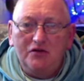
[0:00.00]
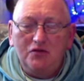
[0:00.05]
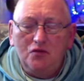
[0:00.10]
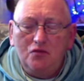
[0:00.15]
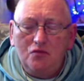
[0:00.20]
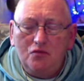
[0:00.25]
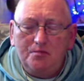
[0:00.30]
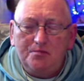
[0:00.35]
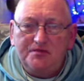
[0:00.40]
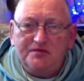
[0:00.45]

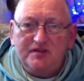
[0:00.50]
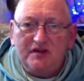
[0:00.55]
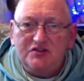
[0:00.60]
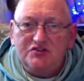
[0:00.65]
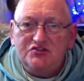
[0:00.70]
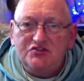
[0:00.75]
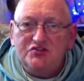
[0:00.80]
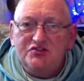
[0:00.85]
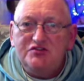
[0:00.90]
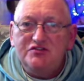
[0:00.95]
Oops, I
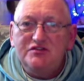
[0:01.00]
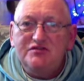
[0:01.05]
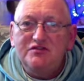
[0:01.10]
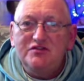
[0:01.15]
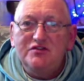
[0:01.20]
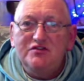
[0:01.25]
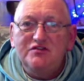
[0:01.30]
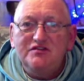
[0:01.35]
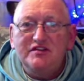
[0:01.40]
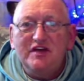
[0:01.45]
shouldn't have
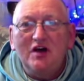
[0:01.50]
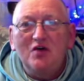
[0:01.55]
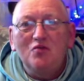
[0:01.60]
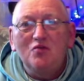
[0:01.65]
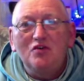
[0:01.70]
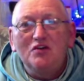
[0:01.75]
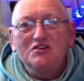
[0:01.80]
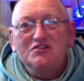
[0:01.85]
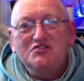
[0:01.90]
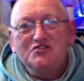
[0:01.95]
used that
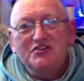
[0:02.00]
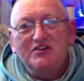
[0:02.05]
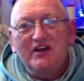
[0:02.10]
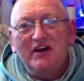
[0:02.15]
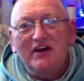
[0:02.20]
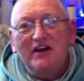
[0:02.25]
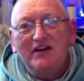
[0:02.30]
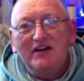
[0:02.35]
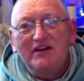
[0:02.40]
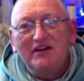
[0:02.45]
word, should
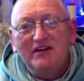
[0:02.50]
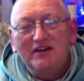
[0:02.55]
I?